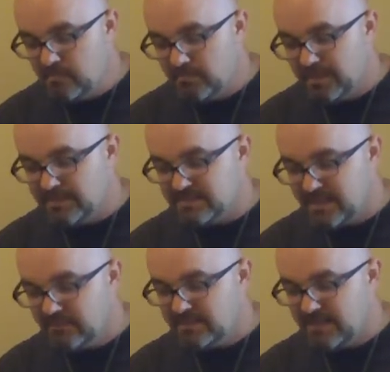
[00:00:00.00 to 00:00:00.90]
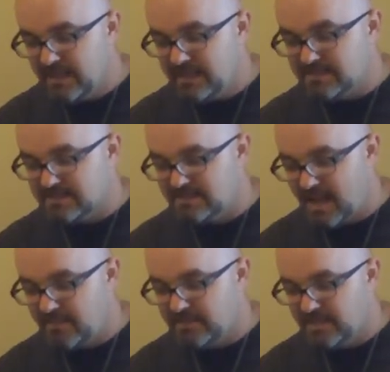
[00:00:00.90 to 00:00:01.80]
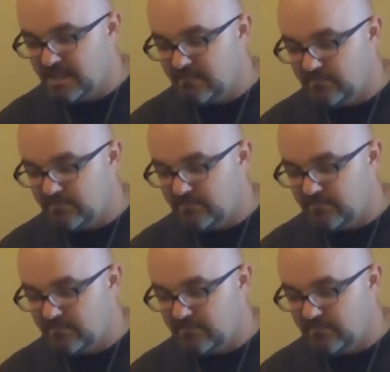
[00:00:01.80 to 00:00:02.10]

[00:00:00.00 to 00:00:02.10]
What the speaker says: But the 7th day is a Sabbath day of